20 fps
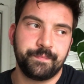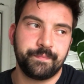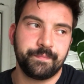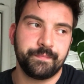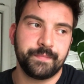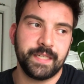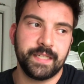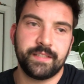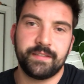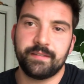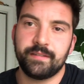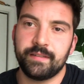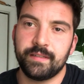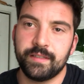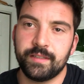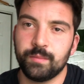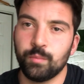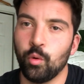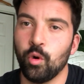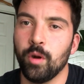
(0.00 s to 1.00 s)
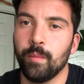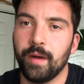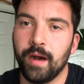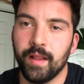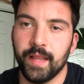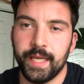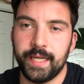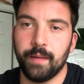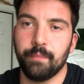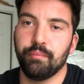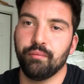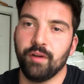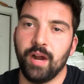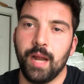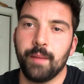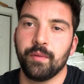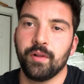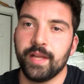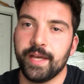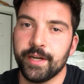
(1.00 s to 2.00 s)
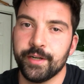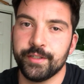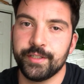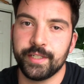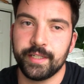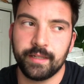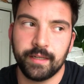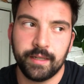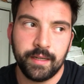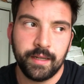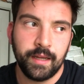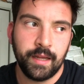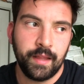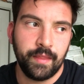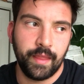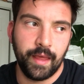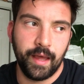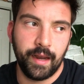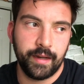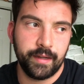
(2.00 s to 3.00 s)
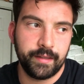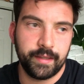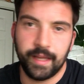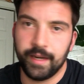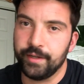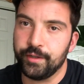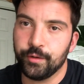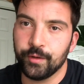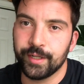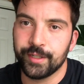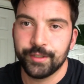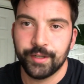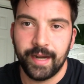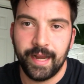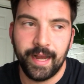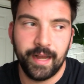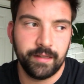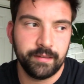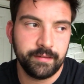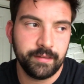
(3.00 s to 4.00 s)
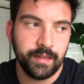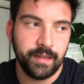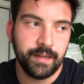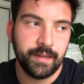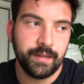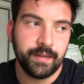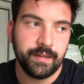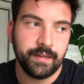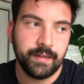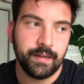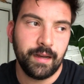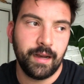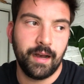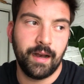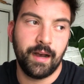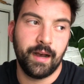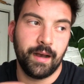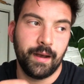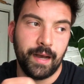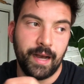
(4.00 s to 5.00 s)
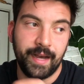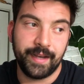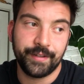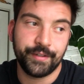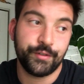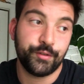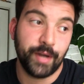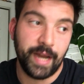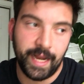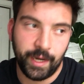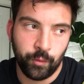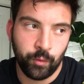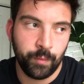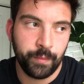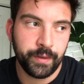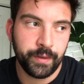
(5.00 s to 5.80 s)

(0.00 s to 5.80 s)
It's more about like a primal energy that a creature has. Ice Dragon would be